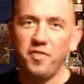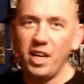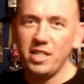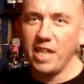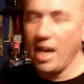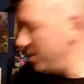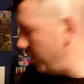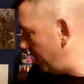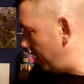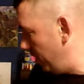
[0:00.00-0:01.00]

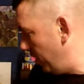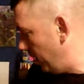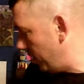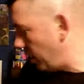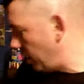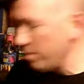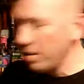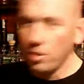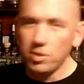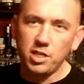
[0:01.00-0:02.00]
fantastic. The
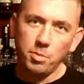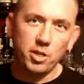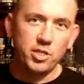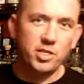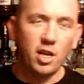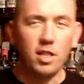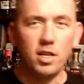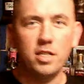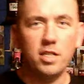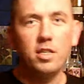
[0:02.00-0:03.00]
Calvados, the
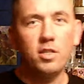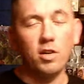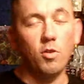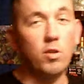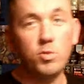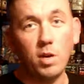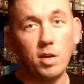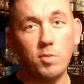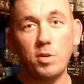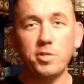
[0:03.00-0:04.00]
Marsala, their orange
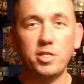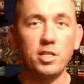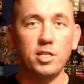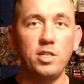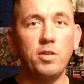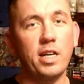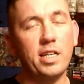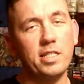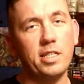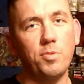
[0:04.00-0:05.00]
wine one was good too. I
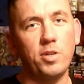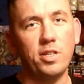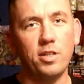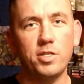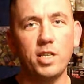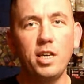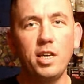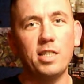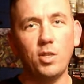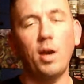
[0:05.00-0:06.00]
didn't get one of those,
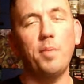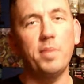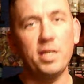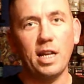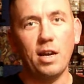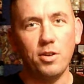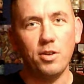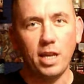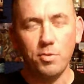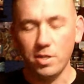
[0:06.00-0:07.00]
and so I missed out on
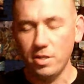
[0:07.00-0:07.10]
that one.